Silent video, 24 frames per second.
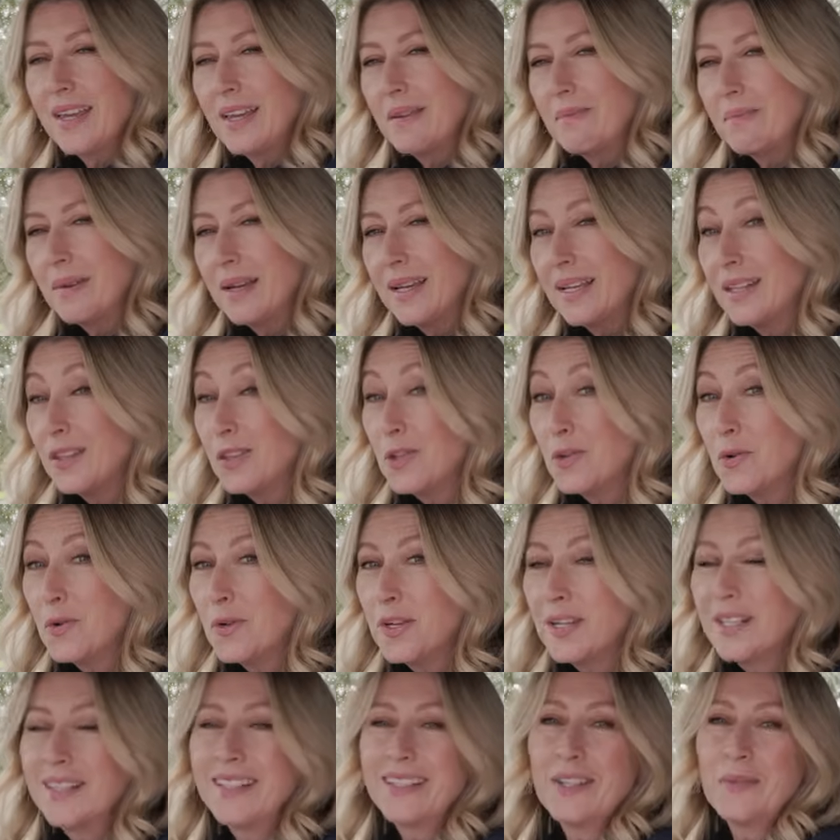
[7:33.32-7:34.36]
It may
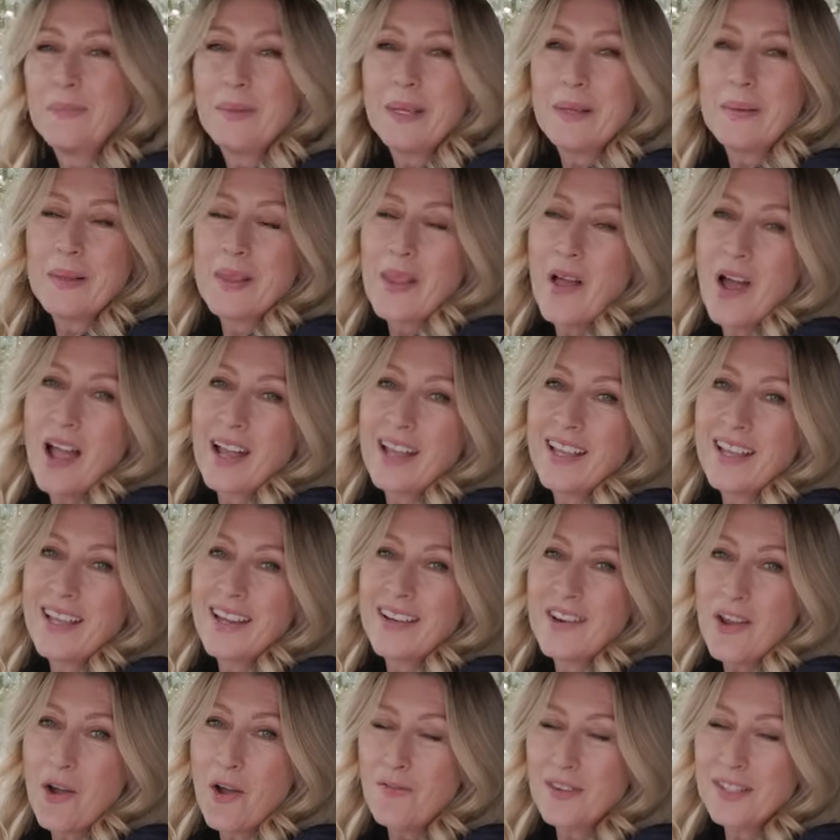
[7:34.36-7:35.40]
look a little bit like
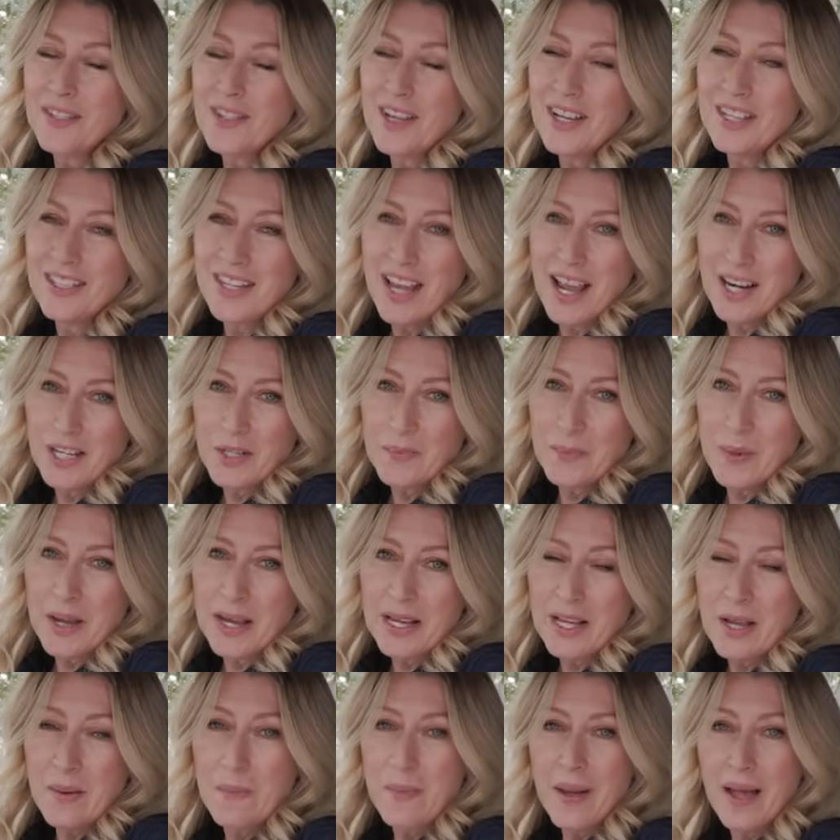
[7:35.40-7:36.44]
an oversized
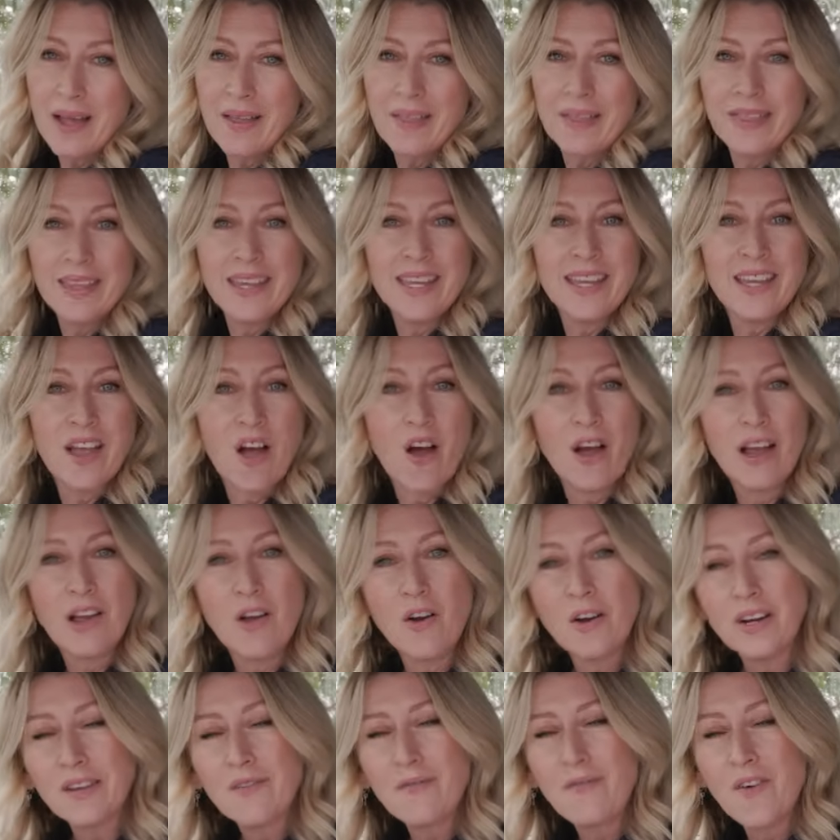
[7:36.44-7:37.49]
hatchback, but the
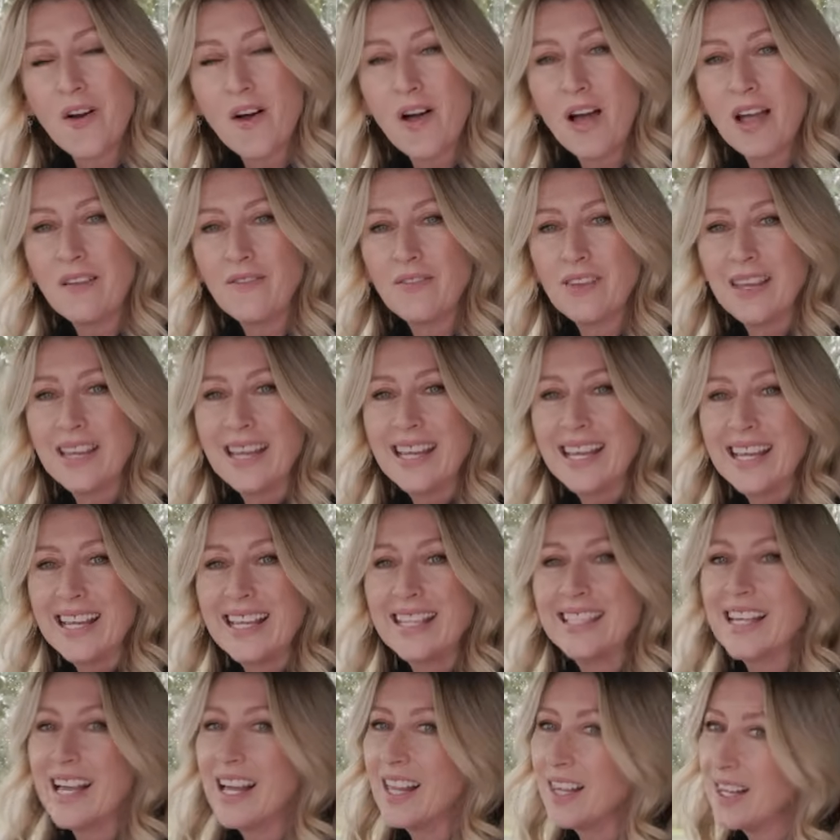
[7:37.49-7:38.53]
IONIQ 5
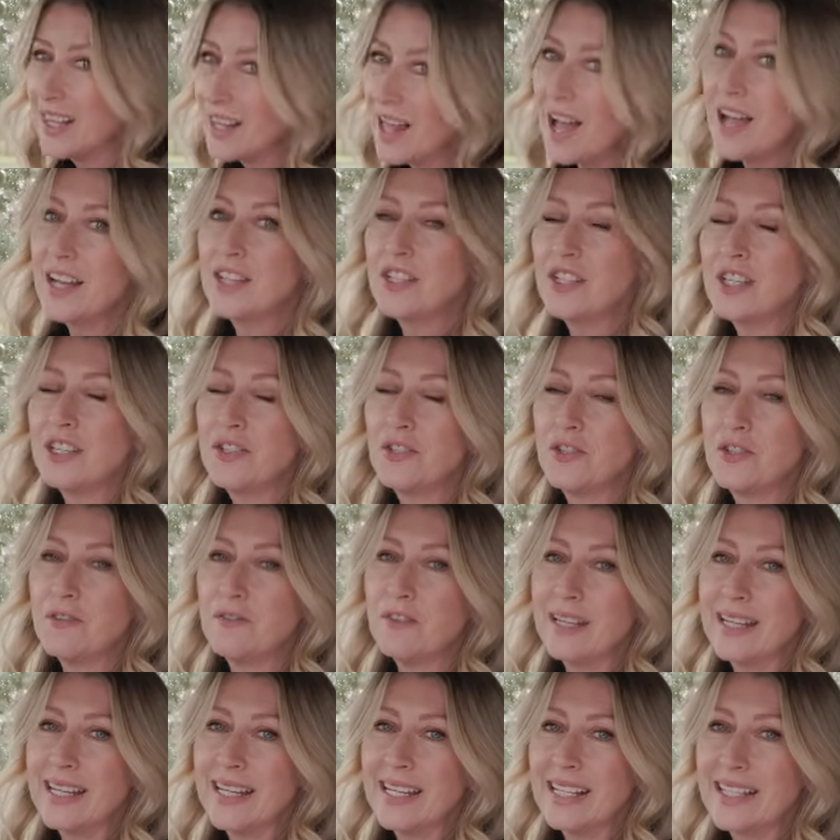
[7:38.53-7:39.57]
is a large
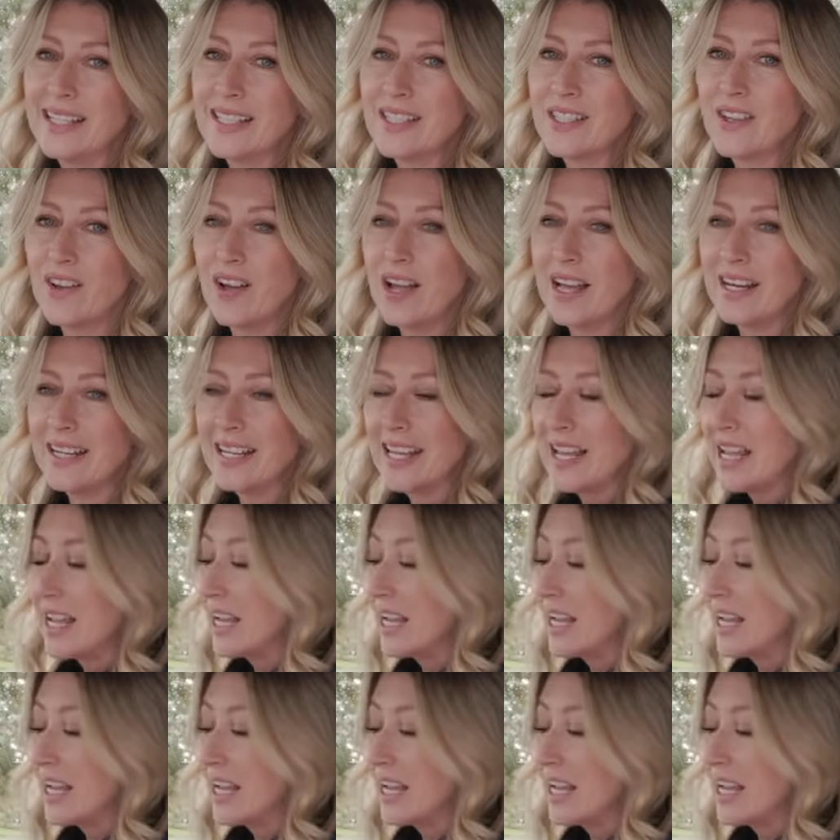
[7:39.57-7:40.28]
SUV inside.